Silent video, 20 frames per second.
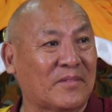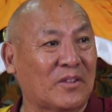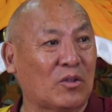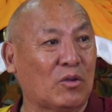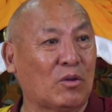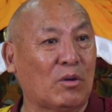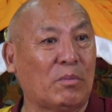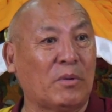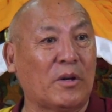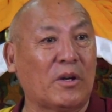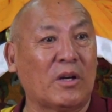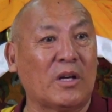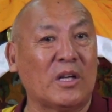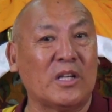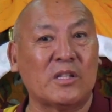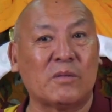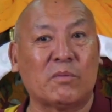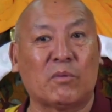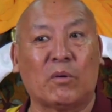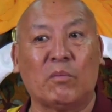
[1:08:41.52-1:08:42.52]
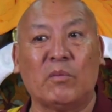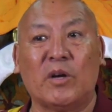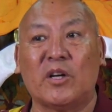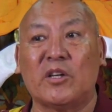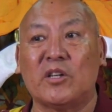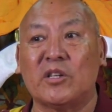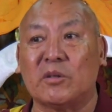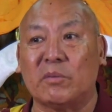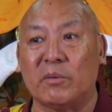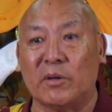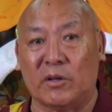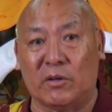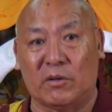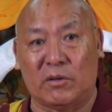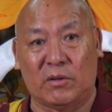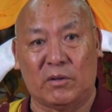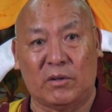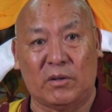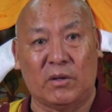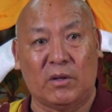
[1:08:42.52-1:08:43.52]
You will be released from
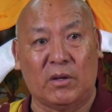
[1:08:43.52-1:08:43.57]
attachment.